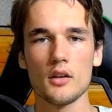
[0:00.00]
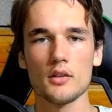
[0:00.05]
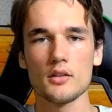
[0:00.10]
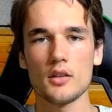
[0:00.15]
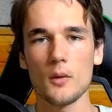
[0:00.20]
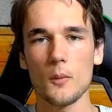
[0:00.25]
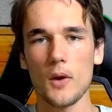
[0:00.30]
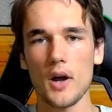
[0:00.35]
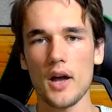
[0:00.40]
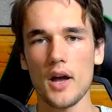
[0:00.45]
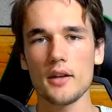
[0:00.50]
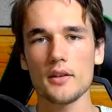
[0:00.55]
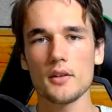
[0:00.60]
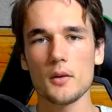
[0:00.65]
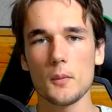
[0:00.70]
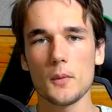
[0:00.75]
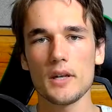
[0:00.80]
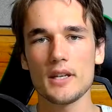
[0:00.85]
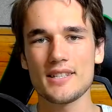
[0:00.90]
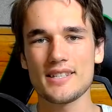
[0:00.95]
So why
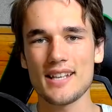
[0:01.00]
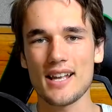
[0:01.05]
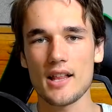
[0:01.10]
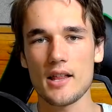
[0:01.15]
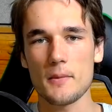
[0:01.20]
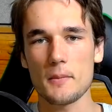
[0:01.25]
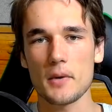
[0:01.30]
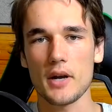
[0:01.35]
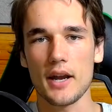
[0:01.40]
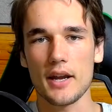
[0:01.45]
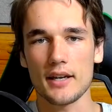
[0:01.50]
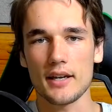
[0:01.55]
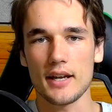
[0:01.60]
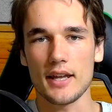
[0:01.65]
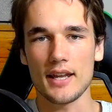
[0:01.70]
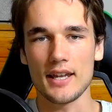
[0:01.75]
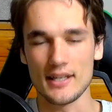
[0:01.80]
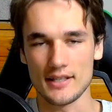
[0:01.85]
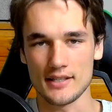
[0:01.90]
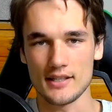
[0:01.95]
do we celebrate
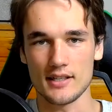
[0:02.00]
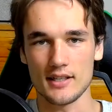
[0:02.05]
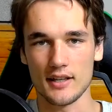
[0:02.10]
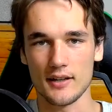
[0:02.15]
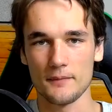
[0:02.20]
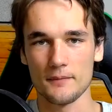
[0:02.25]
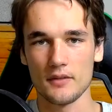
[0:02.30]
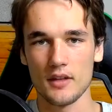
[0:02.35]
Easter?